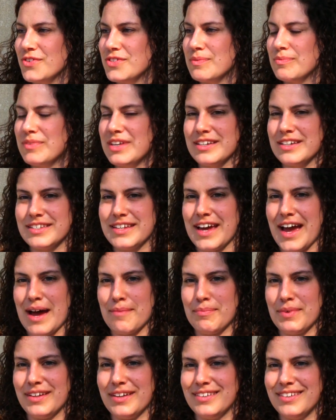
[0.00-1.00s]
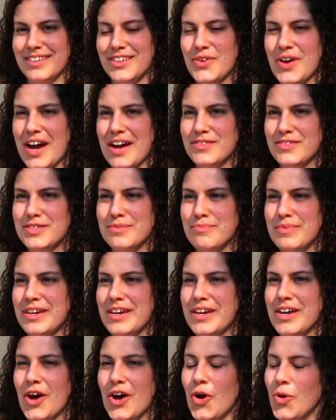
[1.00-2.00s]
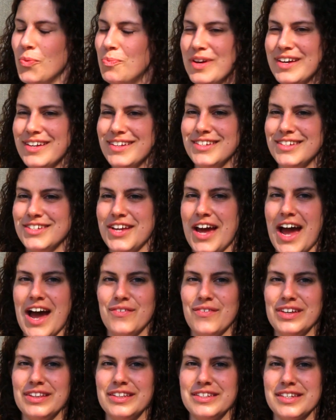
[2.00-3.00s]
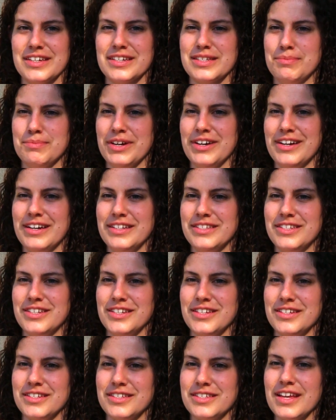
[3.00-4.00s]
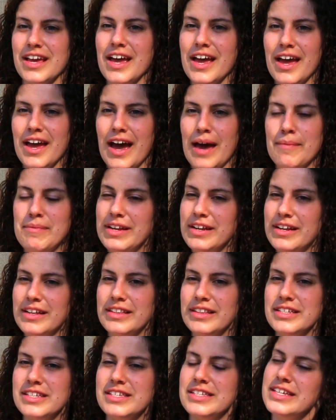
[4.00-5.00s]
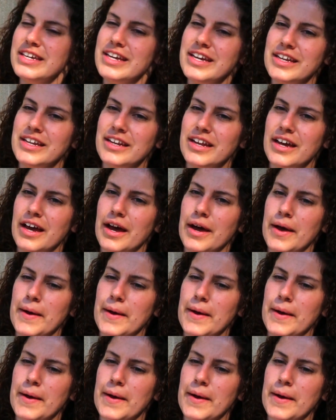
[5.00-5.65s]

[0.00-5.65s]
for some things to happen. You have to be open to having these experiences. I mean, in the scene,